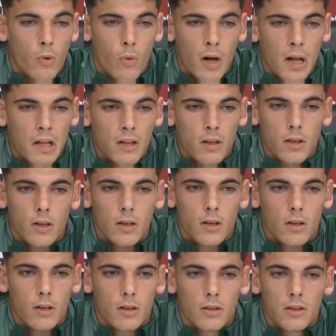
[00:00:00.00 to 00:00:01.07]
Well,
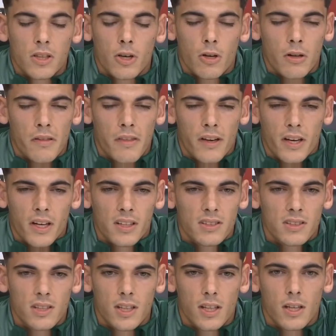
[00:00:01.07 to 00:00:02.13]
the only thing I can
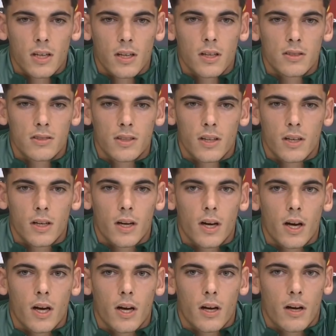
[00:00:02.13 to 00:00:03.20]
say is that
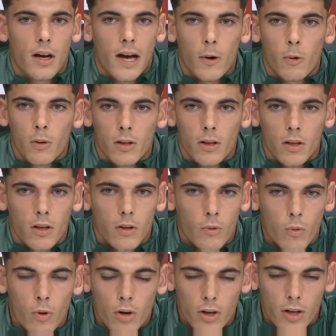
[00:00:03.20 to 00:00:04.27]
I will
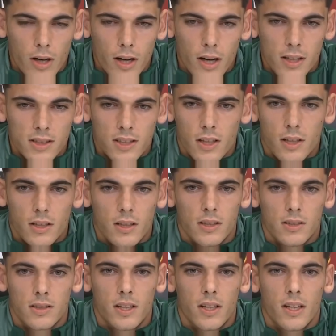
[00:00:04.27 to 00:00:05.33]
work as hard
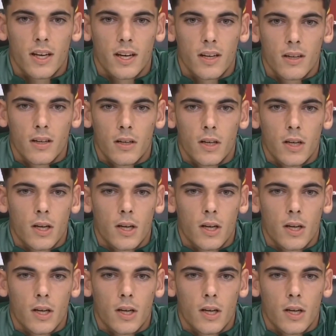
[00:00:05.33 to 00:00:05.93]
as I can